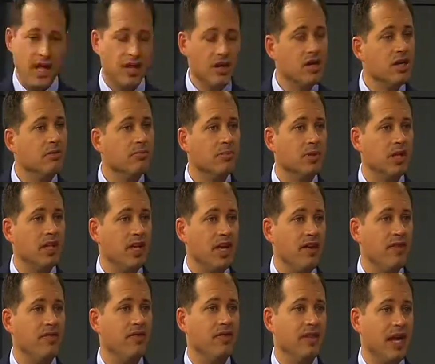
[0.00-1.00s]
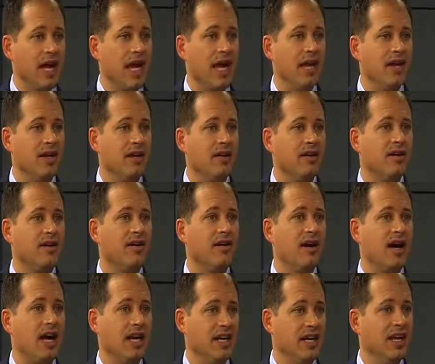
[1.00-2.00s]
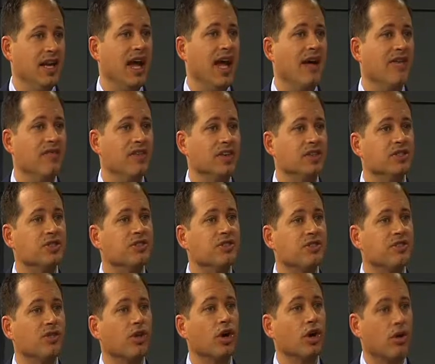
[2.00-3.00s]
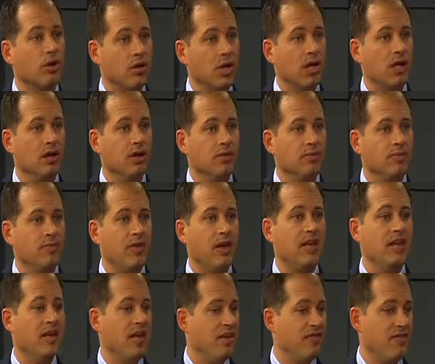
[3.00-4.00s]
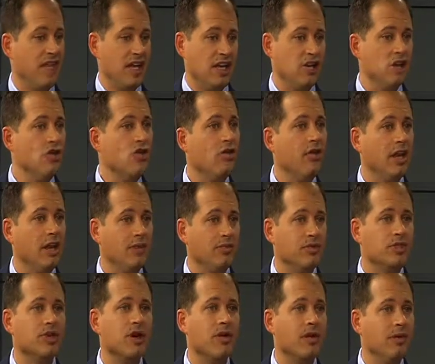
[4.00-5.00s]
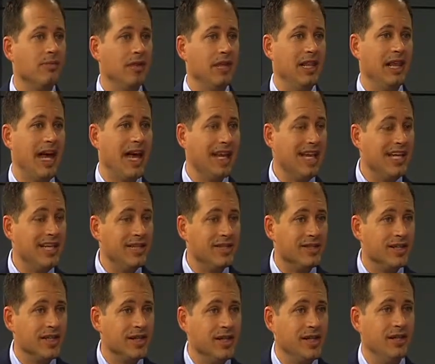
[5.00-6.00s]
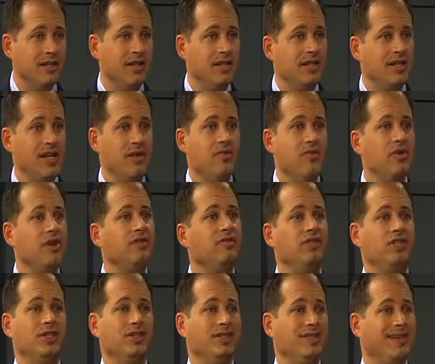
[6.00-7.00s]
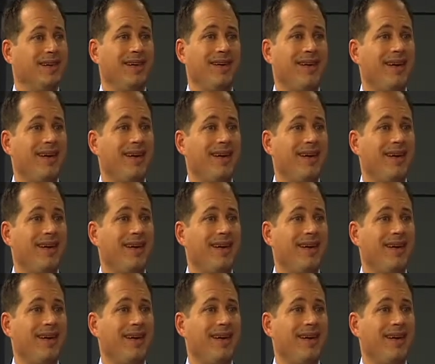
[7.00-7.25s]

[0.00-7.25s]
couldn't believe that I didn't have this earlier, and that if they knew that it was going to be that easy, that they would have just